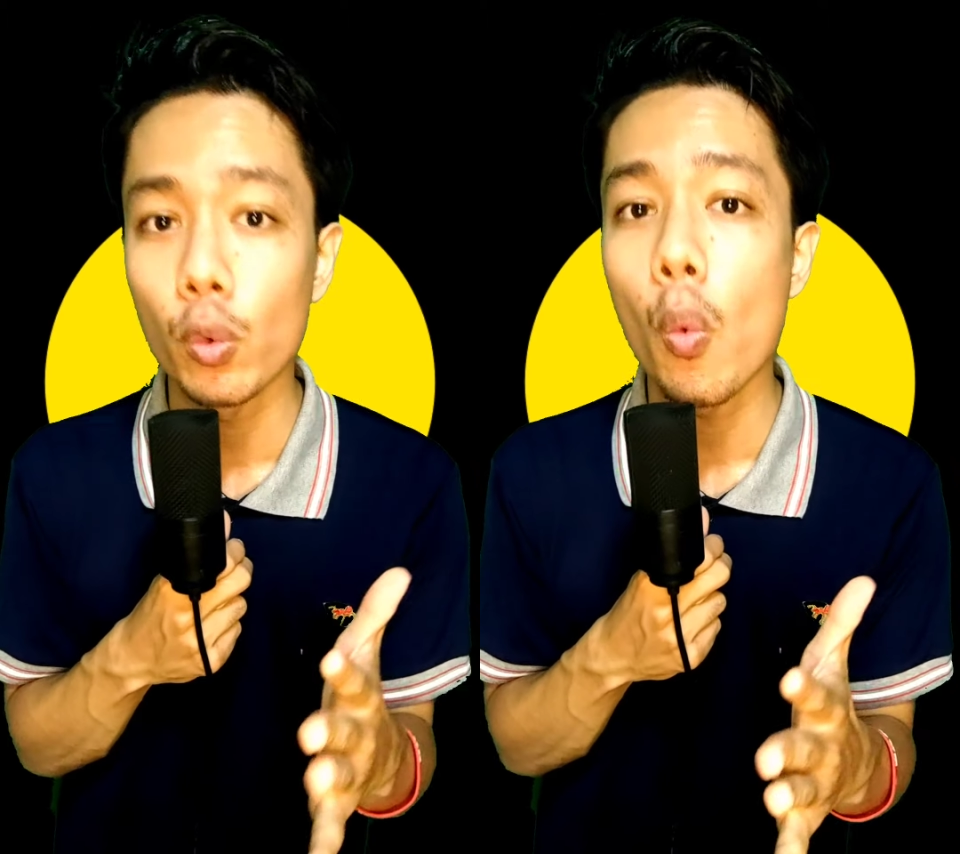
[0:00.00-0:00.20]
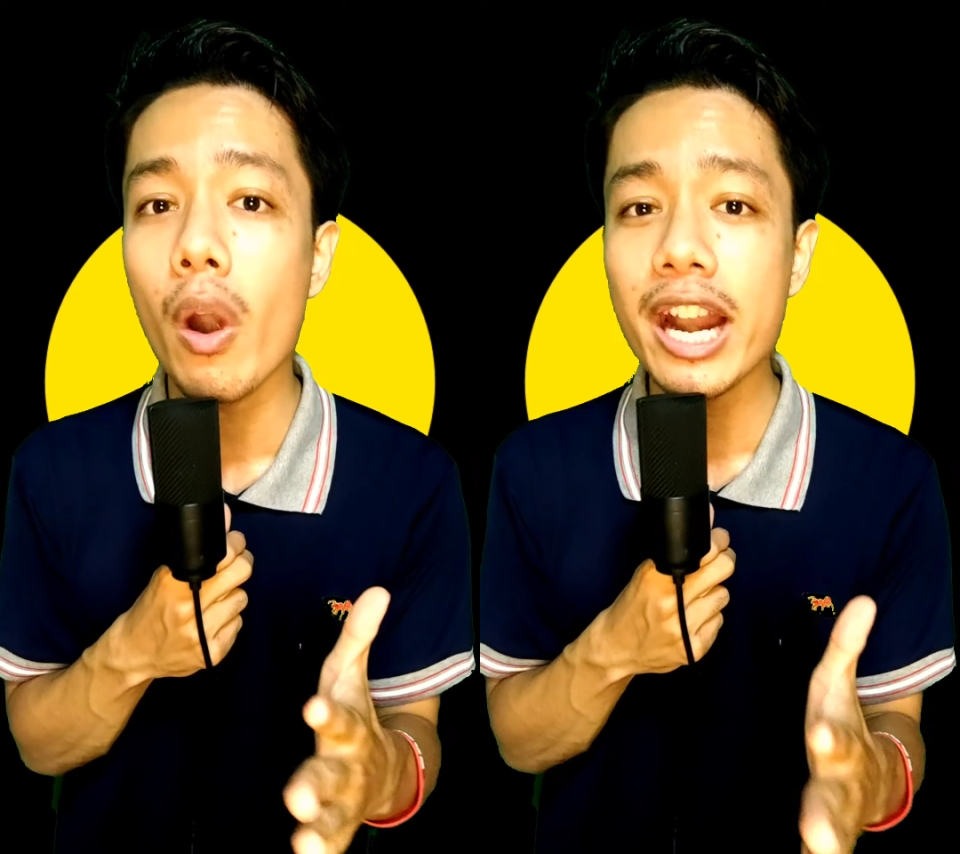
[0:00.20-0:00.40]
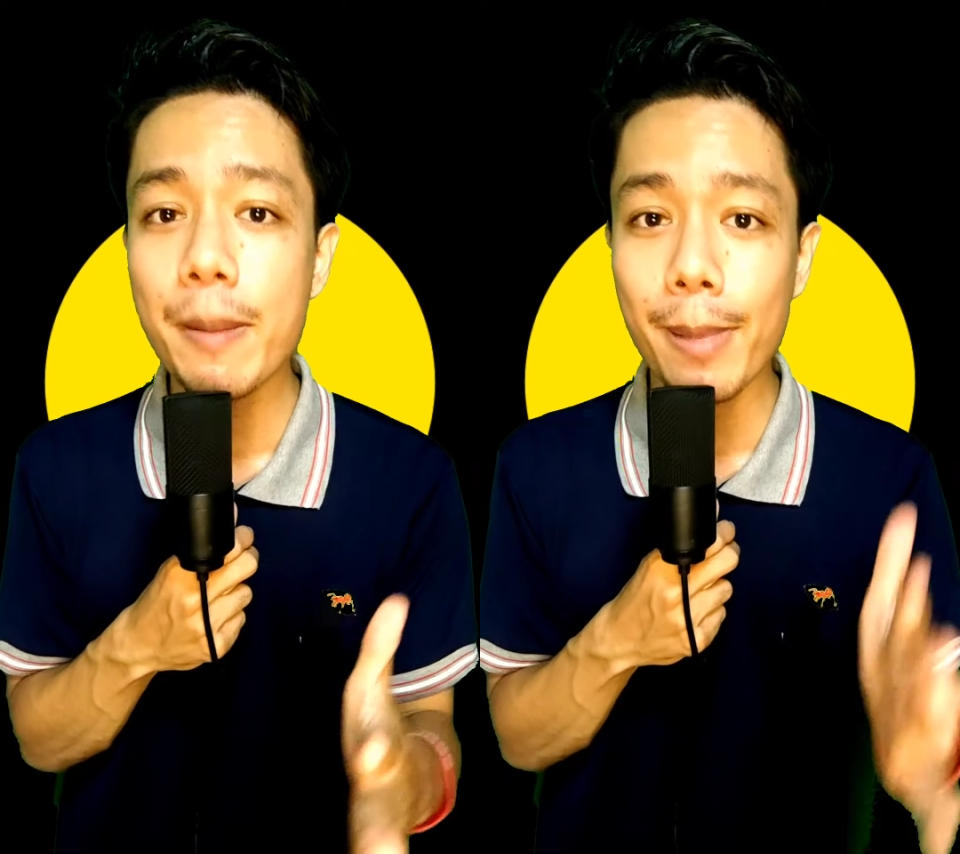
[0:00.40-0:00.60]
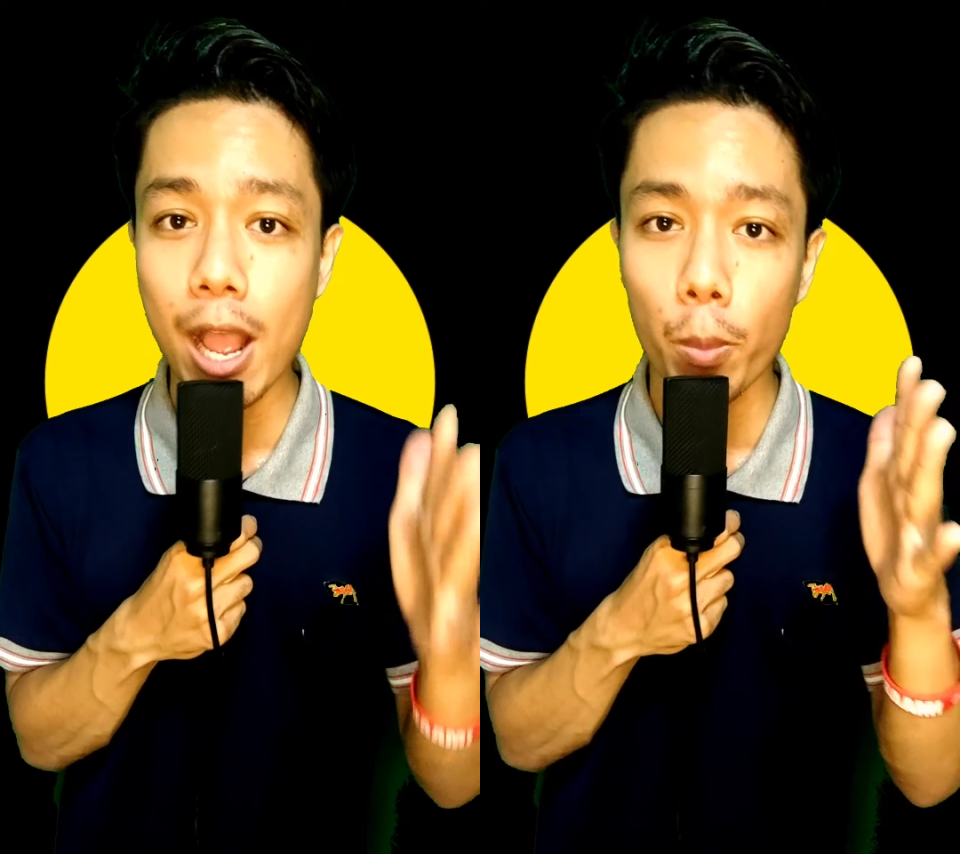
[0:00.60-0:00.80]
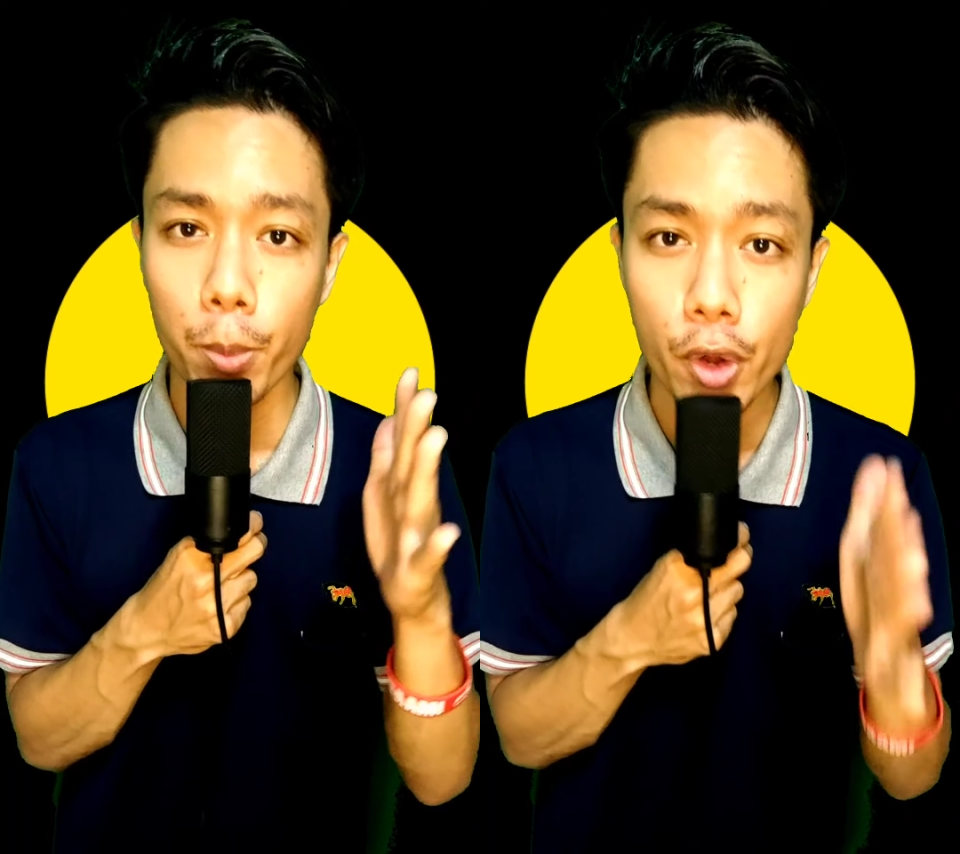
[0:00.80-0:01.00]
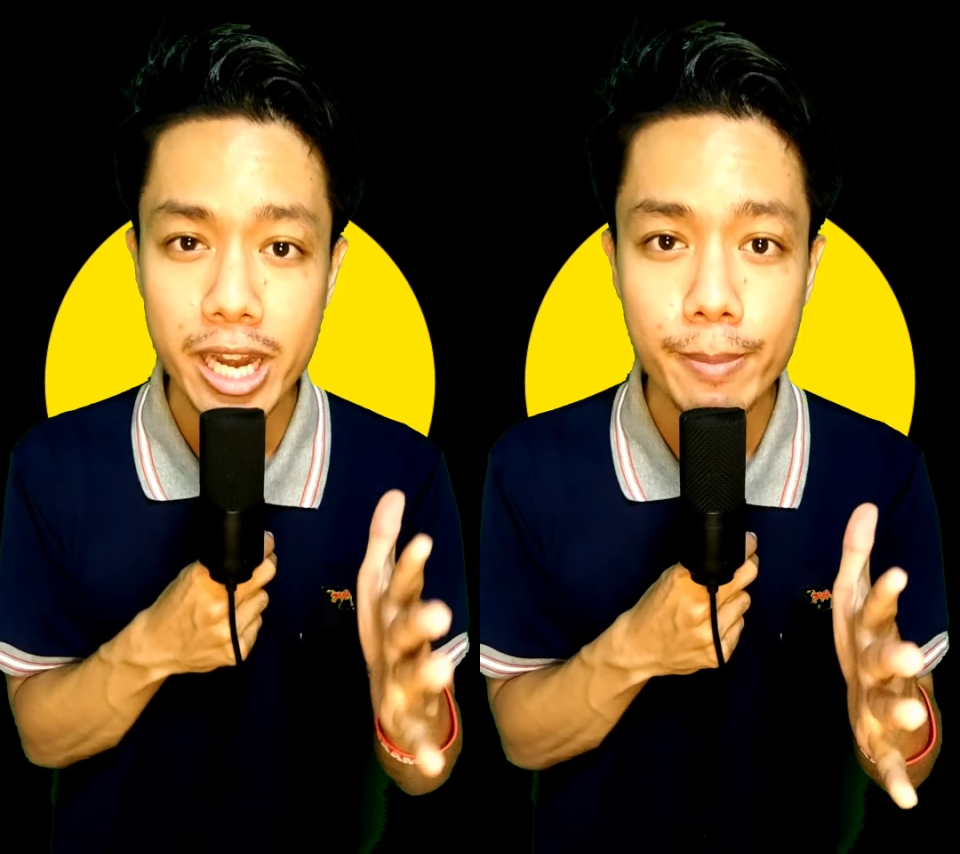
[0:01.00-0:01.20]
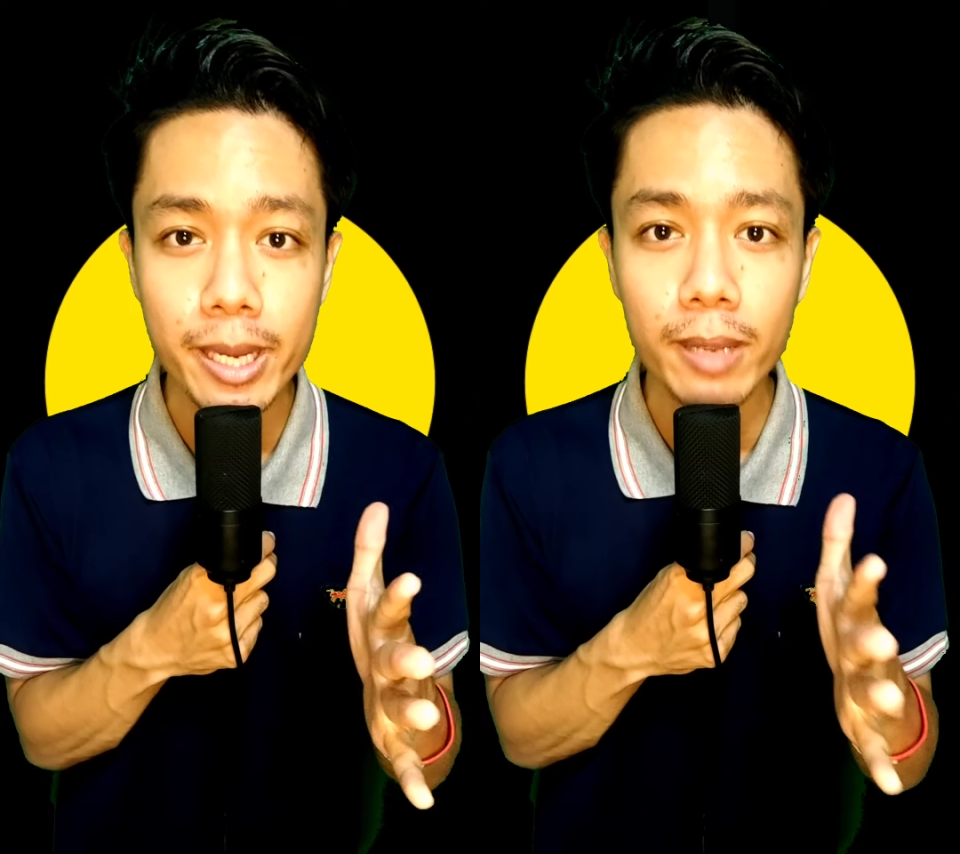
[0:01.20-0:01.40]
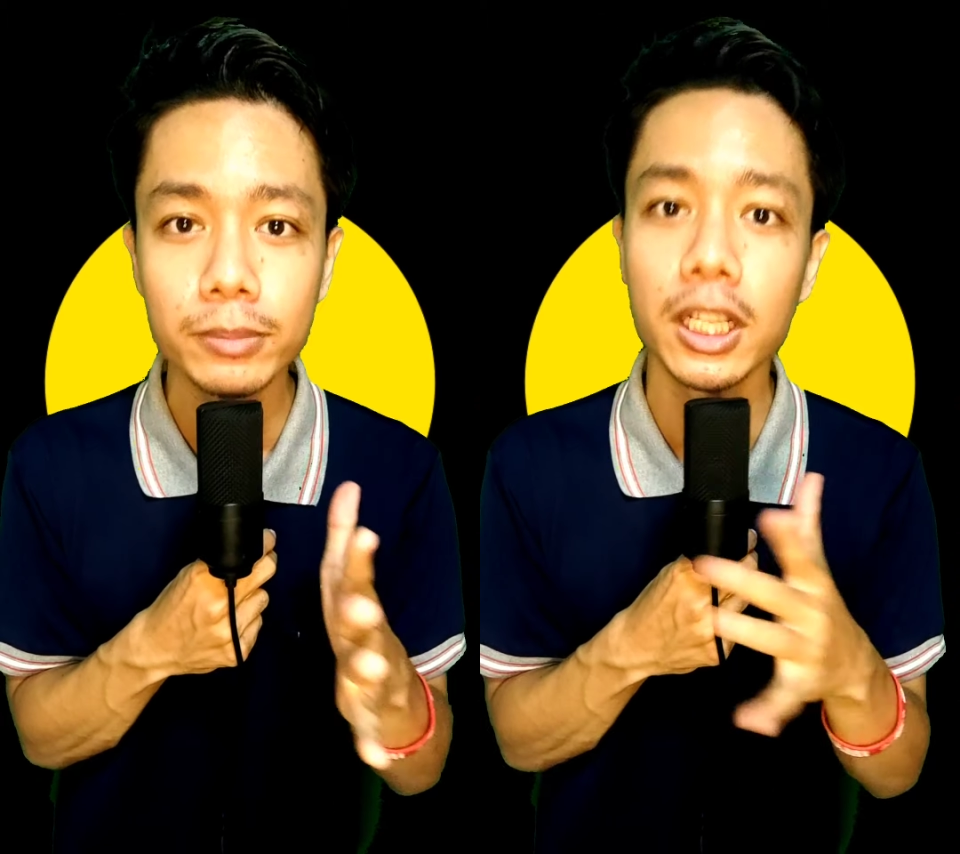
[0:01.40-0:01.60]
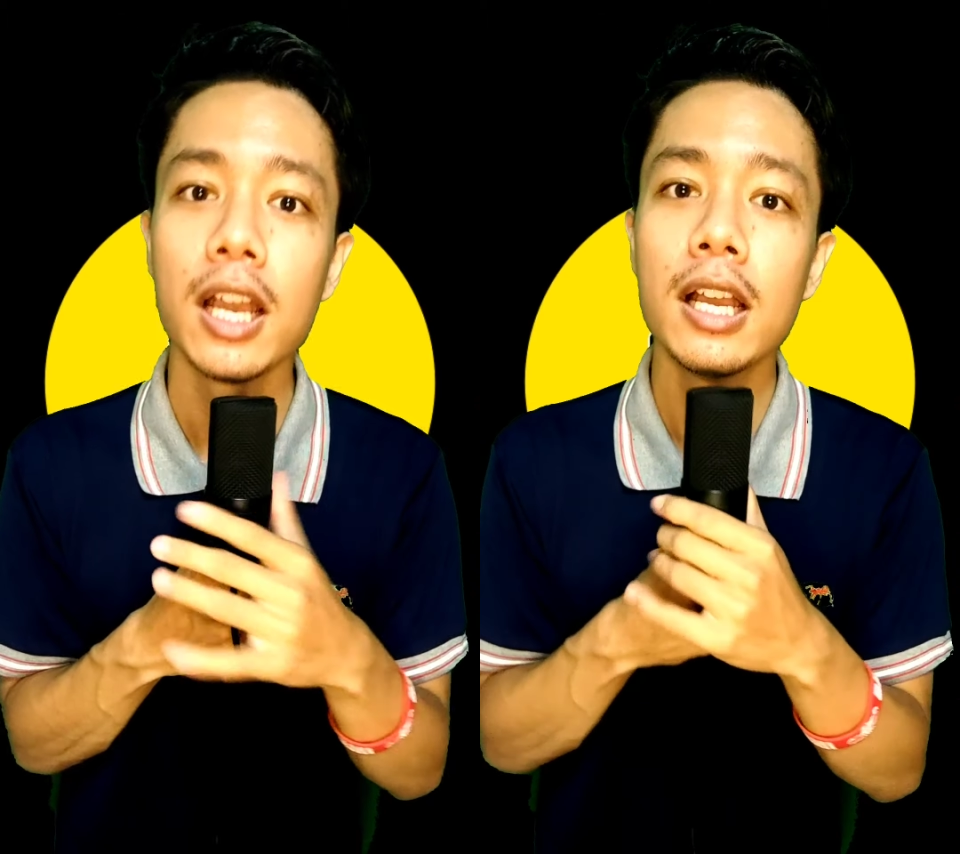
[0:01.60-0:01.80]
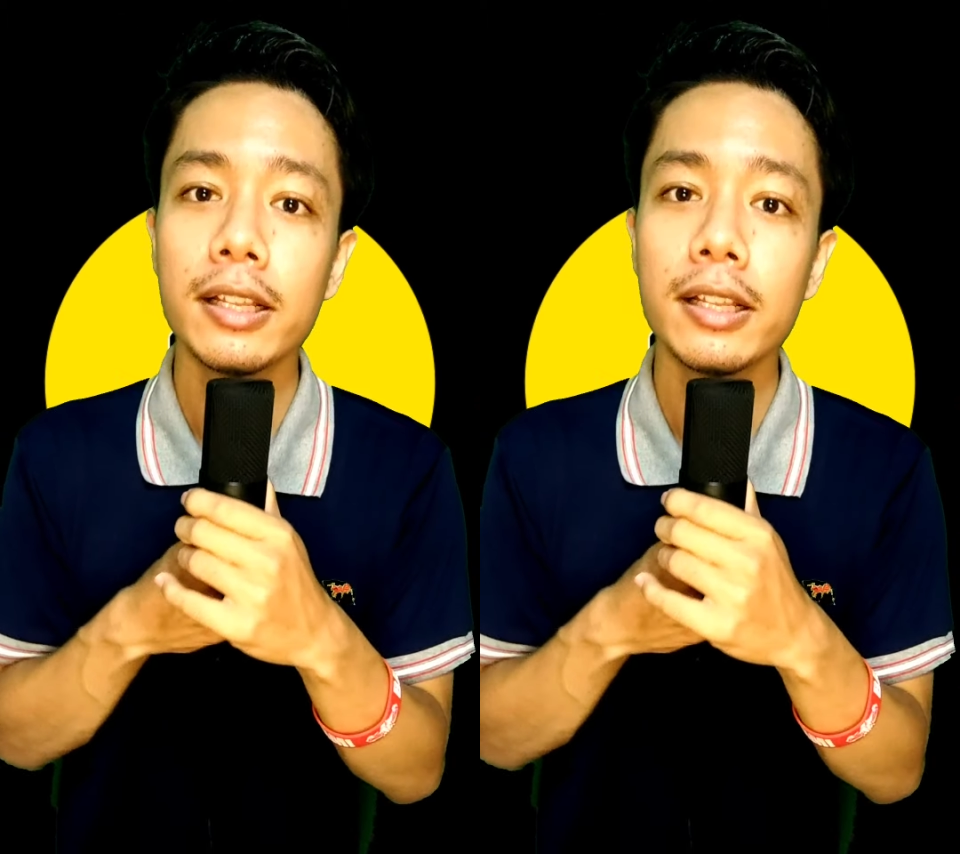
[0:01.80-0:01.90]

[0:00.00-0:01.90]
to worry about premiums